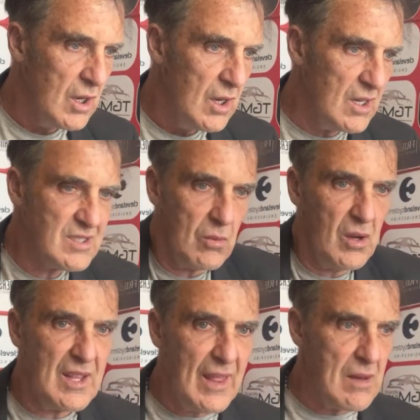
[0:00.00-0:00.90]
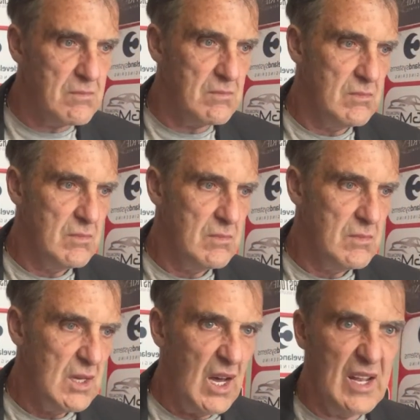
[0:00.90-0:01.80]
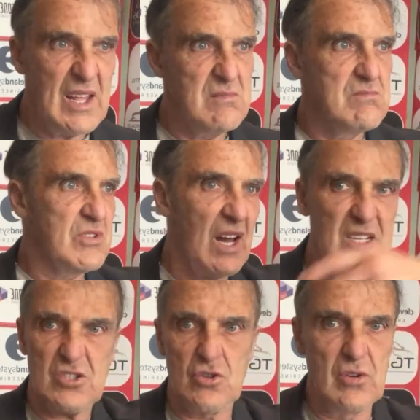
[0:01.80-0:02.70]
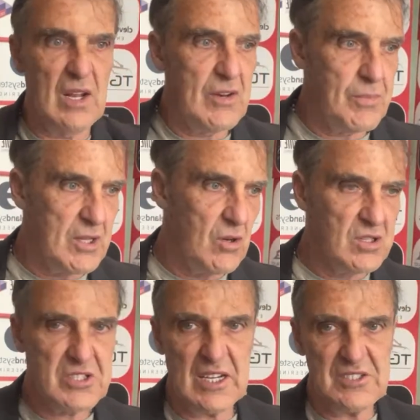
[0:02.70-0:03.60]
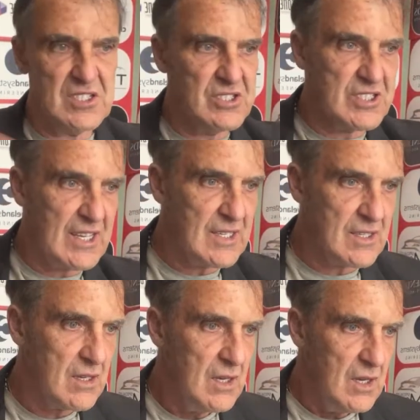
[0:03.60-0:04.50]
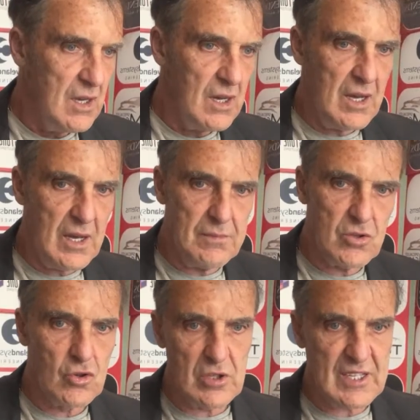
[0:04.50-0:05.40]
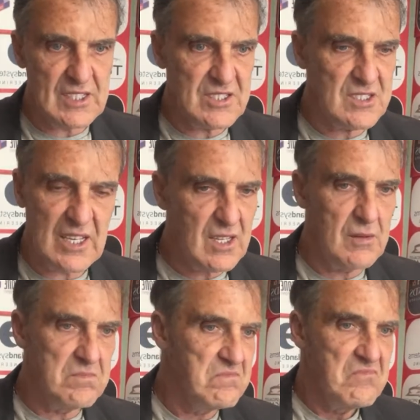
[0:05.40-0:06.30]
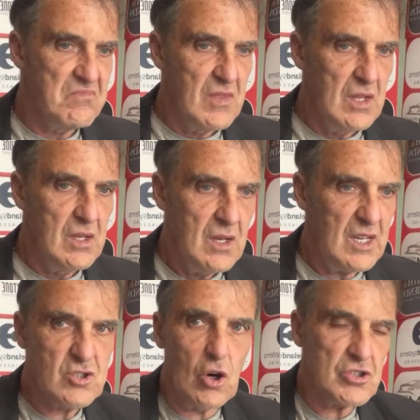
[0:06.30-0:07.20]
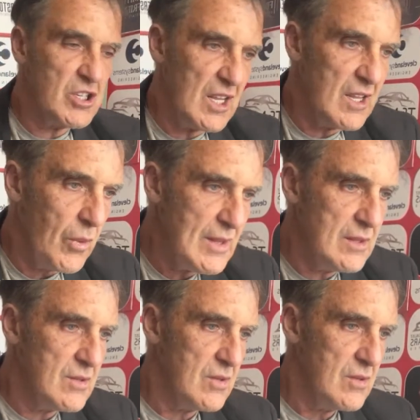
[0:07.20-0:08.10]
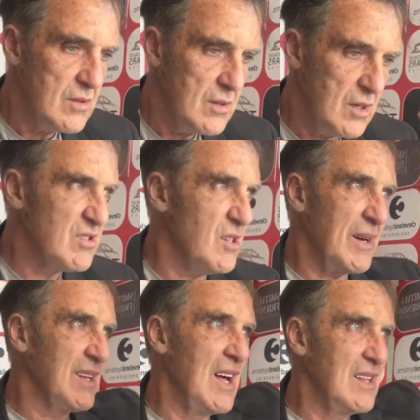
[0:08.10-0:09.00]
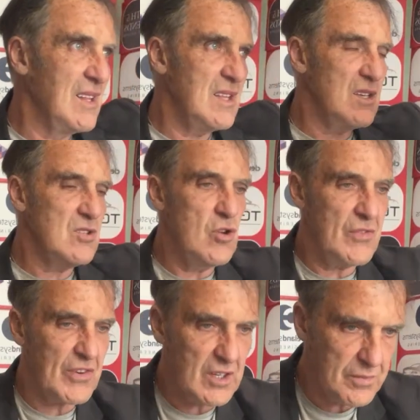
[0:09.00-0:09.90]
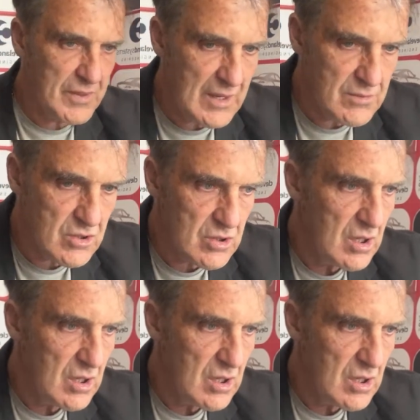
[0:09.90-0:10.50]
Is it one of them? And then Carrick's throwing everybody on the kitchen sink, throwing the kitchen sink at them. It's caution to the wind. It was like McLaren in the UEFA Cup games.